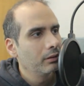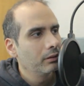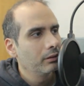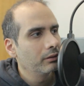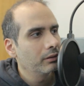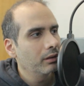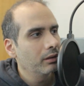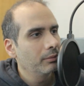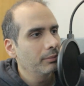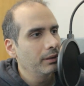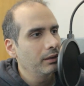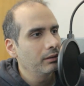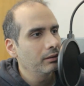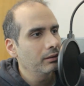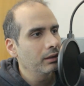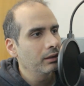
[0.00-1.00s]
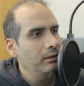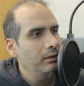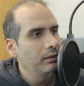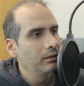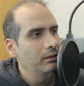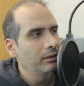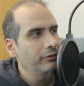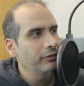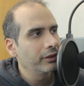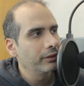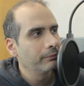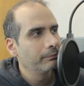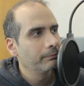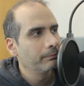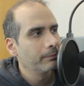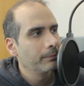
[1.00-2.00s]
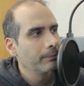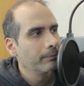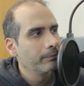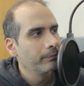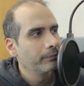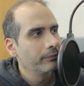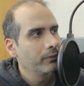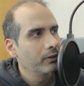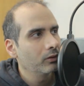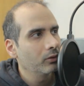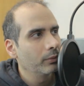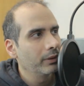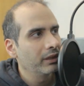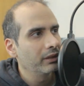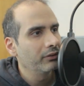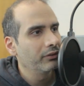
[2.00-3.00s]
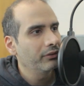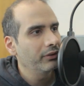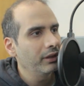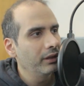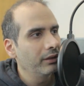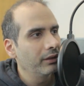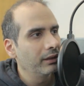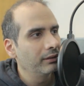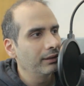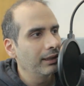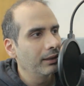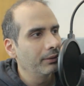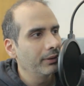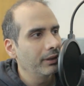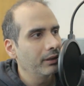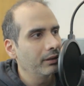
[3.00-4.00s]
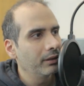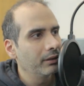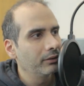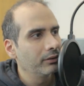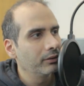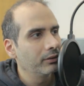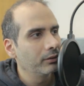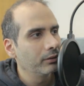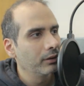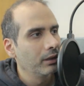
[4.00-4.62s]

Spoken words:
it's going to be slightly different. So we can see that down here it's